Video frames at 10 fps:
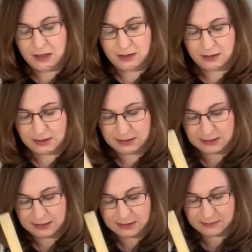This
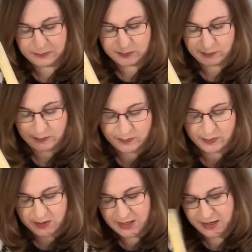is
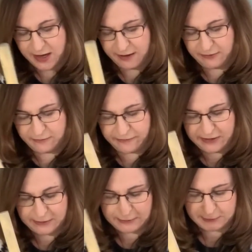pretty heavy
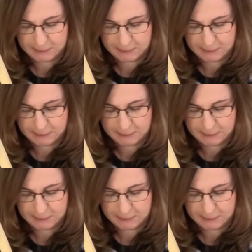felt.